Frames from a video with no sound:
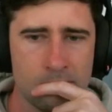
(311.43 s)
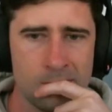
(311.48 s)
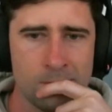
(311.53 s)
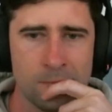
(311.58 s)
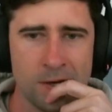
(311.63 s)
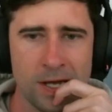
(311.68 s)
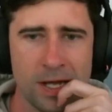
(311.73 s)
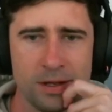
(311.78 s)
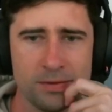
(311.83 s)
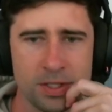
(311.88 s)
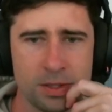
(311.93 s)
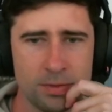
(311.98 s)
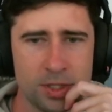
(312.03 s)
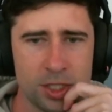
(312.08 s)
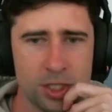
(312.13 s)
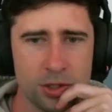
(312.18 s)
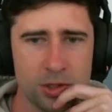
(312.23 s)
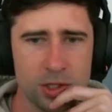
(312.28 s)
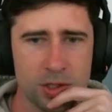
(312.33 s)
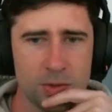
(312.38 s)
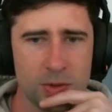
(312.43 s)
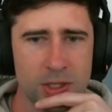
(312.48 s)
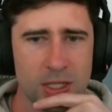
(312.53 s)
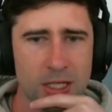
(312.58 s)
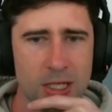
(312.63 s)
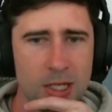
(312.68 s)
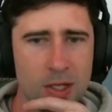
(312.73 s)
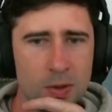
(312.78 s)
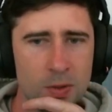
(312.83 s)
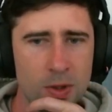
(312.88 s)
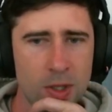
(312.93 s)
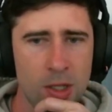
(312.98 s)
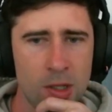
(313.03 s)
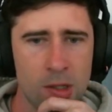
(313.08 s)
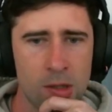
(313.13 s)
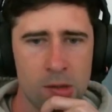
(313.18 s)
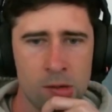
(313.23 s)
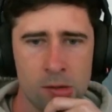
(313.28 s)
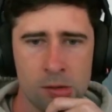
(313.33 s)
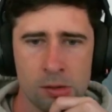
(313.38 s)
We might have some issues with the kiln
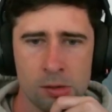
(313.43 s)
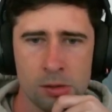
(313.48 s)
here.